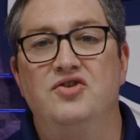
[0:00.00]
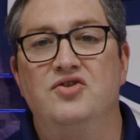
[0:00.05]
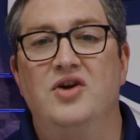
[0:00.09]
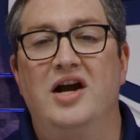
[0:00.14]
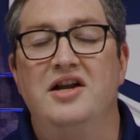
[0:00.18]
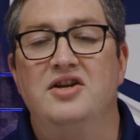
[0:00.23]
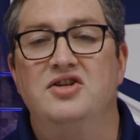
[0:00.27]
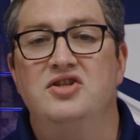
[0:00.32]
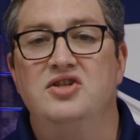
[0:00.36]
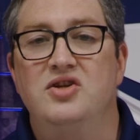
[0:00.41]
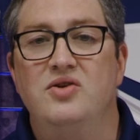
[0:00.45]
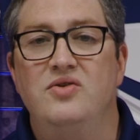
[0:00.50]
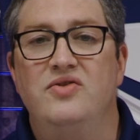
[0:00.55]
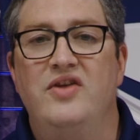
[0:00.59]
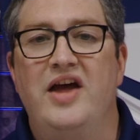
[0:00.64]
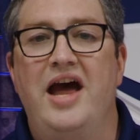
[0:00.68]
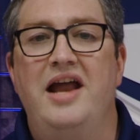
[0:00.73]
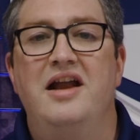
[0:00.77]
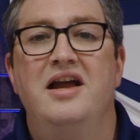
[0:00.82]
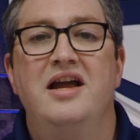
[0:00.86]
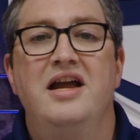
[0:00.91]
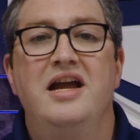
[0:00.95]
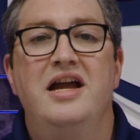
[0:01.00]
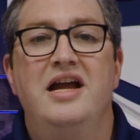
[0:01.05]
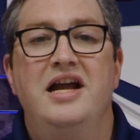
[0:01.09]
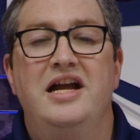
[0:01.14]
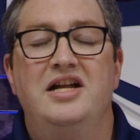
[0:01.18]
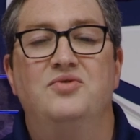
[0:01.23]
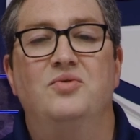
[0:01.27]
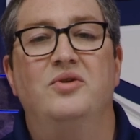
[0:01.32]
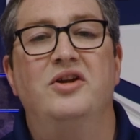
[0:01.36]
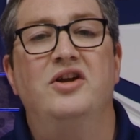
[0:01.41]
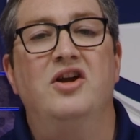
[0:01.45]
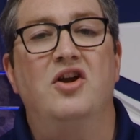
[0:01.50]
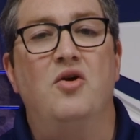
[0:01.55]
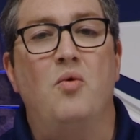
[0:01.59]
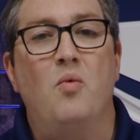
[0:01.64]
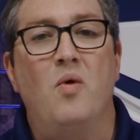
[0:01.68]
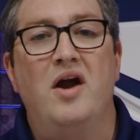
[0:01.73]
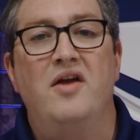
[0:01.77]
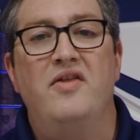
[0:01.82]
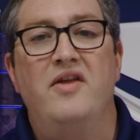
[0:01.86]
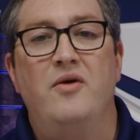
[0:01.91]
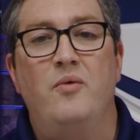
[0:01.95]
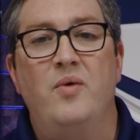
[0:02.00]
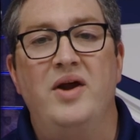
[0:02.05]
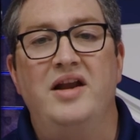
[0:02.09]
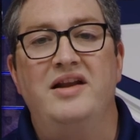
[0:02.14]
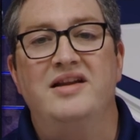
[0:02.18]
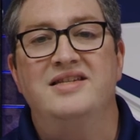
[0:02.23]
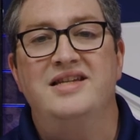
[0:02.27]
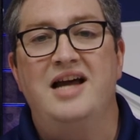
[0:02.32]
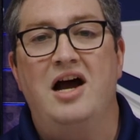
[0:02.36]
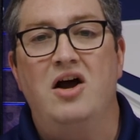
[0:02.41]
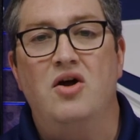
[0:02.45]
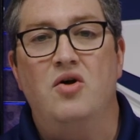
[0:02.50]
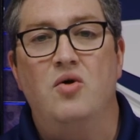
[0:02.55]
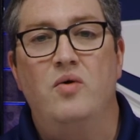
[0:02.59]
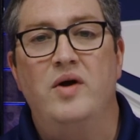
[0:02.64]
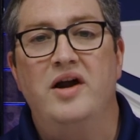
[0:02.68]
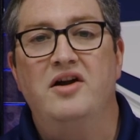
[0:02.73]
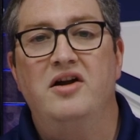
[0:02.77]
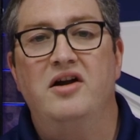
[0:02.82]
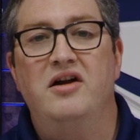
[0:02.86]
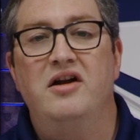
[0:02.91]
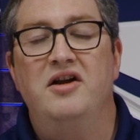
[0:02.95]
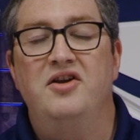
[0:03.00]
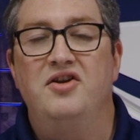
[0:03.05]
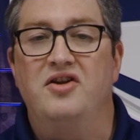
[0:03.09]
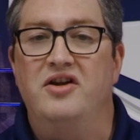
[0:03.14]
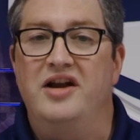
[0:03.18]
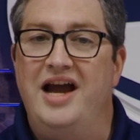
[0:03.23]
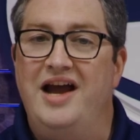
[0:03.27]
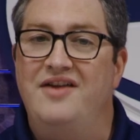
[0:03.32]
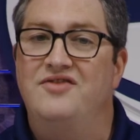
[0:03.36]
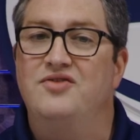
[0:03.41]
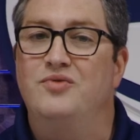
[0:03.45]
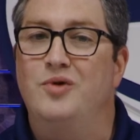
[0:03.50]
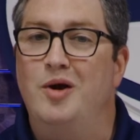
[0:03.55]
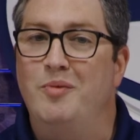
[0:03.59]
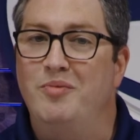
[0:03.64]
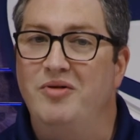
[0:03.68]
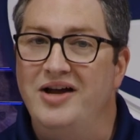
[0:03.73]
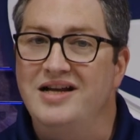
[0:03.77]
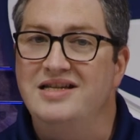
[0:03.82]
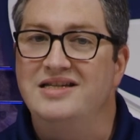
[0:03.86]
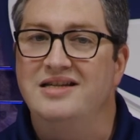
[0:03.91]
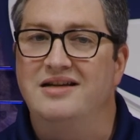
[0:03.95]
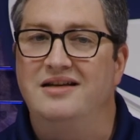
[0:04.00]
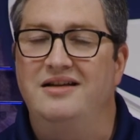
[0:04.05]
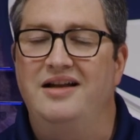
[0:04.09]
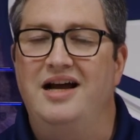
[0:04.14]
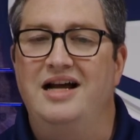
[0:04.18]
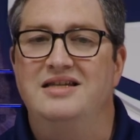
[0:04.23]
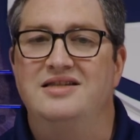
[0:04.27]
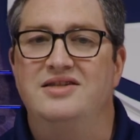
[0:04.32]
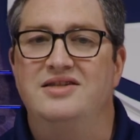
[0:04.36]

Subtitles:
try to do that, it's really going to wear the windlass out quicker. You're going to have to replace it a lot